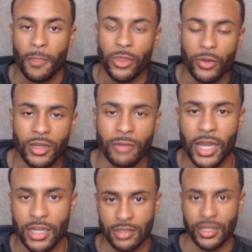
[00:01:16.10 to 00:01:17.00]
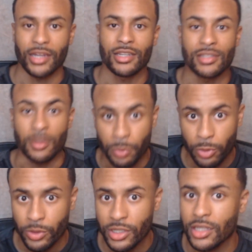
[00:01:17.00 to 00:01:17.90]
you can imagine that is a
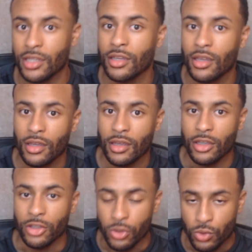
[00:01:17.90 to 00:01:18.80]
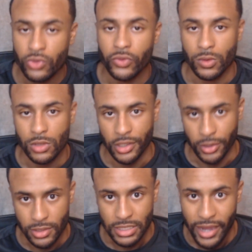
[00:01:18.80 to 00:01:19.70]
pretty useful
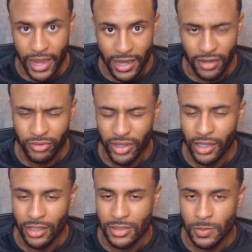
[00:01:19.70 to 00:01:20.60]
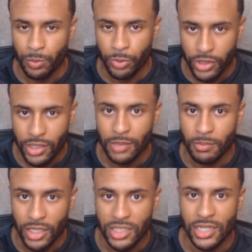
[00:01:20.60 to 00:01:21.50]
skill to have and it's pretty
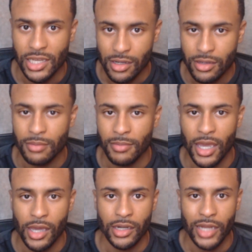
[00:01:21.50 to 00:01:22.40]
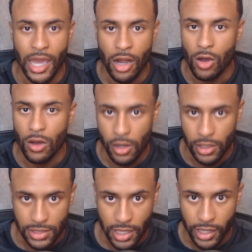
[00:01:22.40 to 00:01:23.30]
much in demand at all
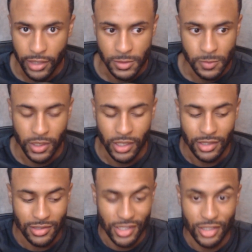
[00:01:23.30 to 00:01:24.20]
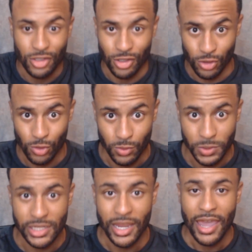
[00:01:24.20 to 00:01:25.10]
times because it's
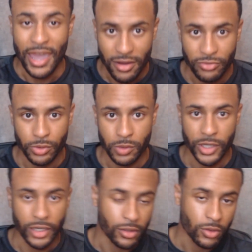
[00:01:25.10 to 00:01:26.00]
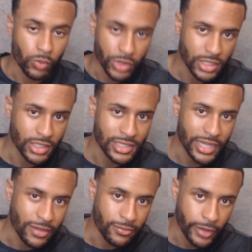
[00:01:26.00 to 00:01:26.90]
used everywhere, which is
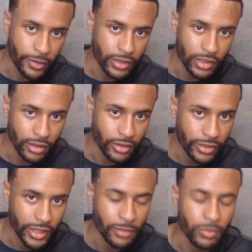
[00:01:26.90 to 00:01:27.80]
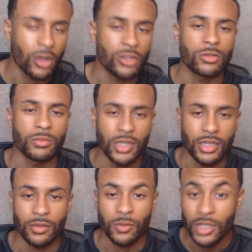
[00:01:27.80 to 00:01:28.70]
a very good thing, but also
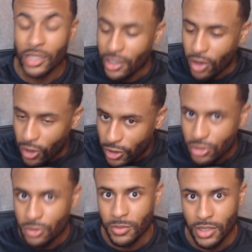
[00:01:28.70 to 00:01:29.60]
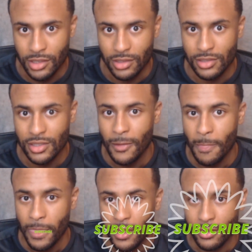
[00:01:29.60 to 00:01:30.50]
mean it also means
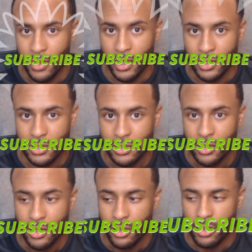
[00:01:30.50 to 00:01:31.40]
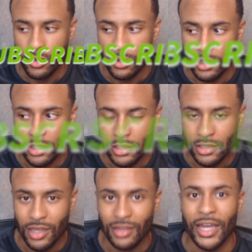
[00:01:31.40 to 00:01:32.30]
that there
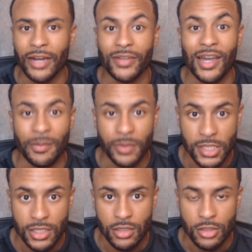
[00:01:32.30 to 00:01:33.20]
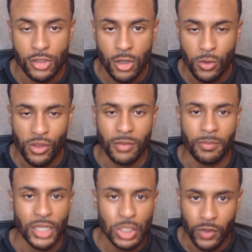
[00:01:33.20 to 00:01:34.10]
is a lot of competition. So, the
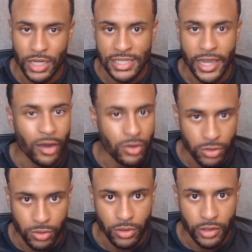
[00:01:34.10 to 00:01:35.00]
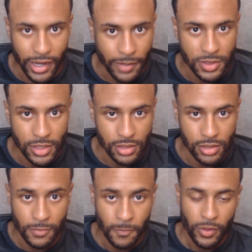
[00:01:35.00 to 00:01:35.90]
best way to outdo your
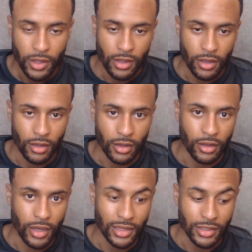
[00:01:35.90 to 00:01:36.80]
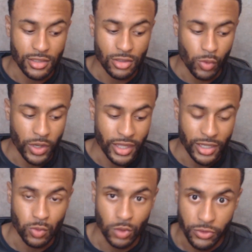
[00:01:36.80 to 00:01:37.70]
competition, uh, at least the way that
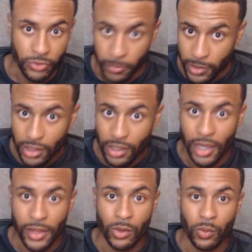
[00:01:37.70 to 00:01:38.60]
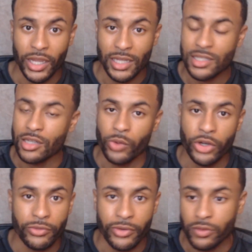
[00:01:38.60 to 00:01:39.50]
it's worked for me and the way I see it
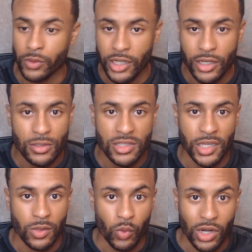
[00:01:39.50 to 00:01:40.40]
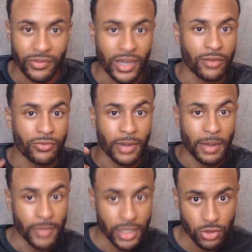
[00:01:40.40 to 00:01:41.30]
working for everyone else, and what I've gotten from my
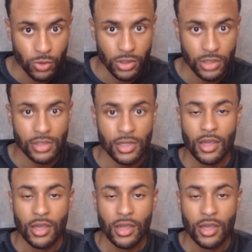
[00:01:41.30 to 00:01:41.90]
mentors,